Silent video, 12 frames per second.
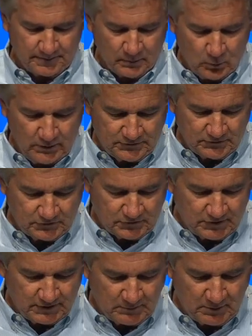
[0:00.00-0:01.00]
which is to
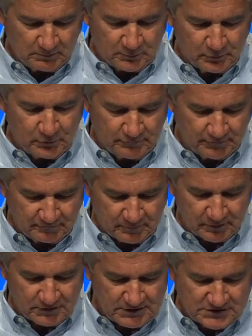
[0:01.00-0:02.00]
them a proof of
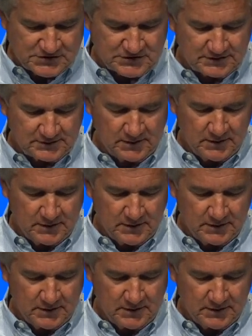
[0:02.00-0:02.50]
perdition